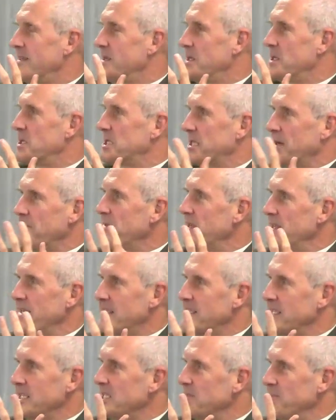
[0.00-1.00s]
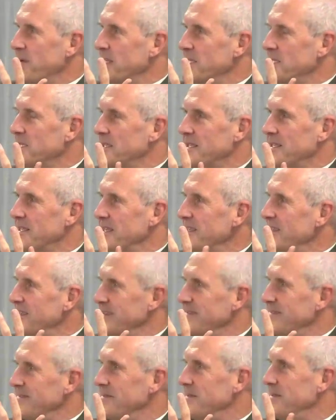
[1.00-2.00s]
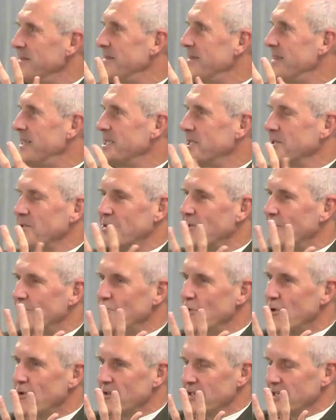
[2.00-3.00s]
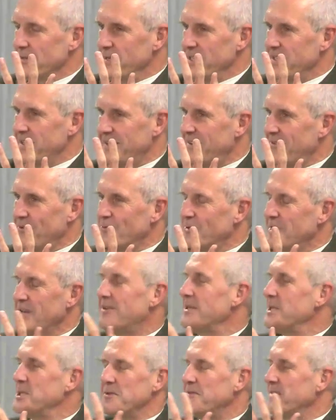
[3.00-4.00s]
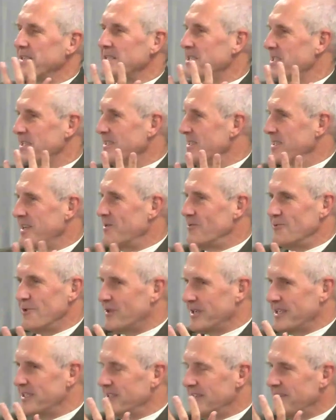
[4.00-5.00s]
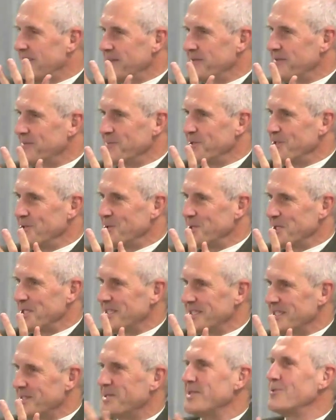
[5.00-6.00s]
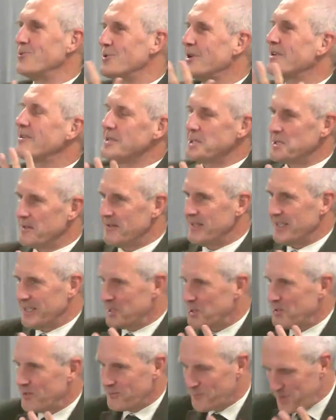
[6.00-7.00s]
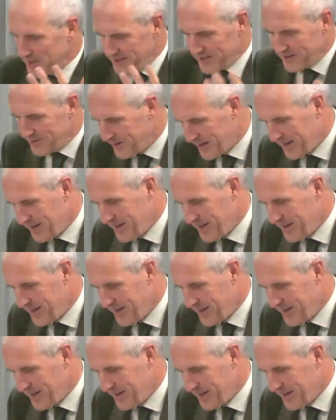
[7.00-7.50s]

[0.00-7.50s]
something unexpectedly hasn't gone wrong. I mean, all kinds of things can go wrong in a live computer system. I say all kinds of things, you know, but you